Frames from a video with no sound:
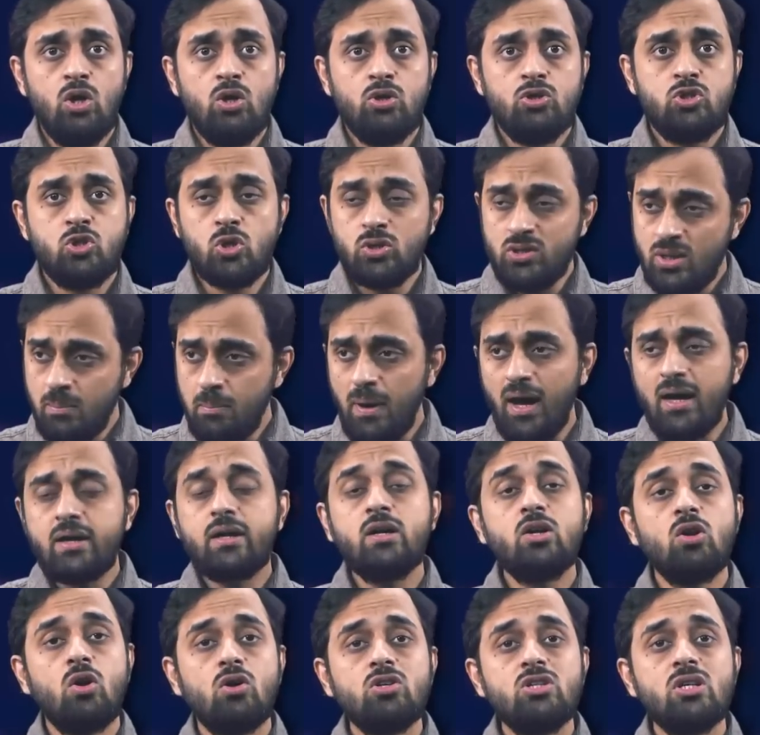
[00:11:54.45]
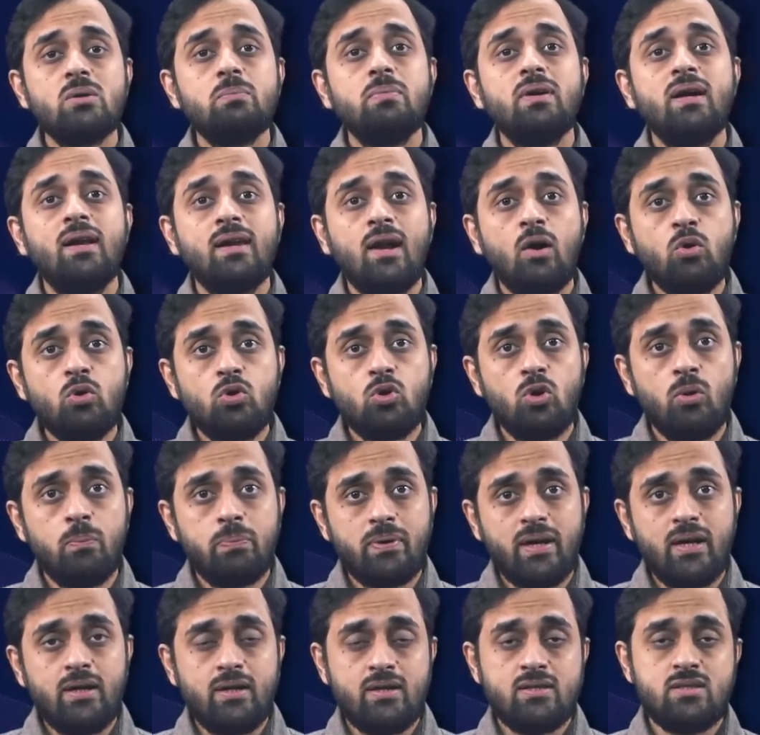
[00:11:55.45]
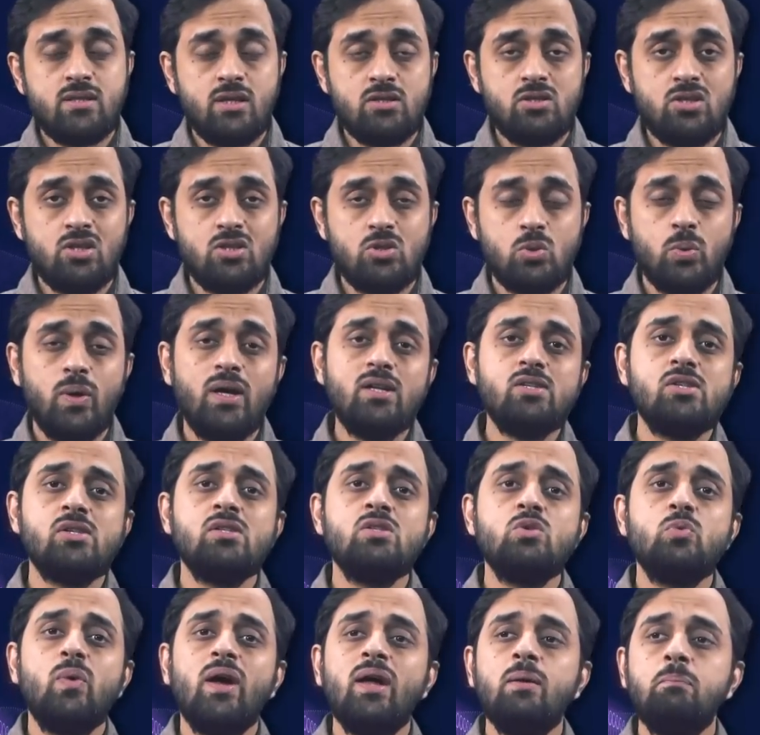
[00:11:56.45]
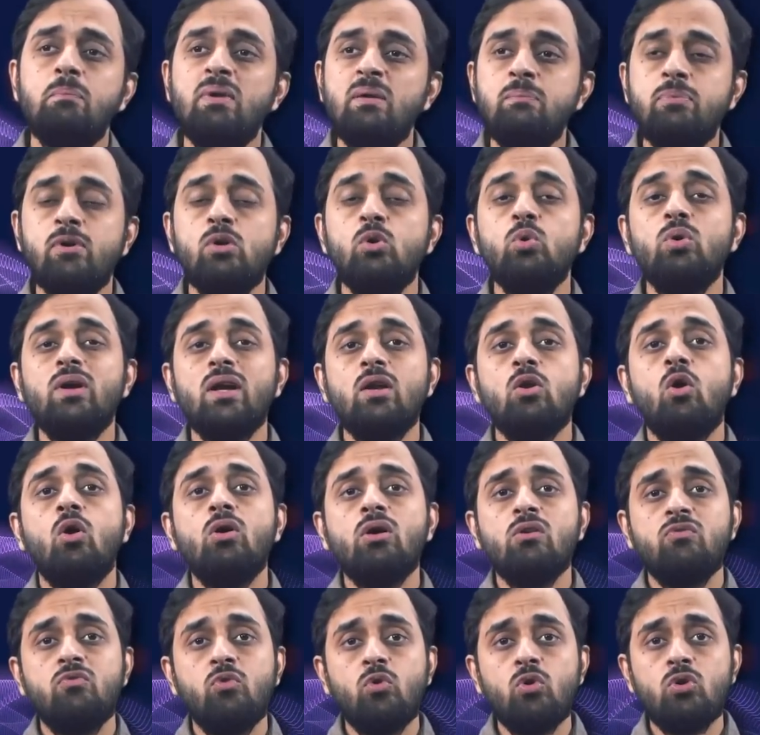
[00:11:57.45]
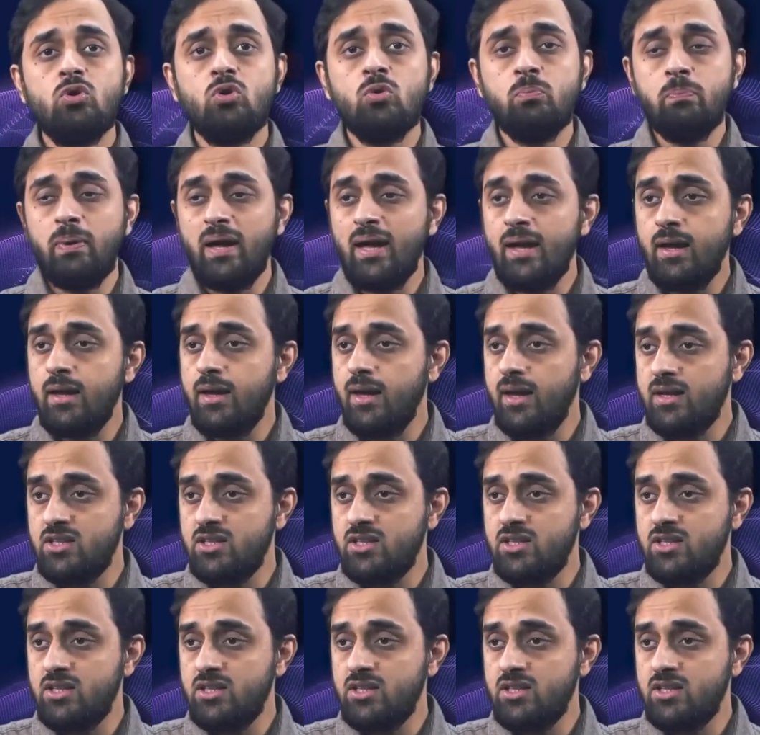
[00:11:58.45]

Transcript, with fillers: should the market logic be allowed to operate in such situations where people who cannot afford to pay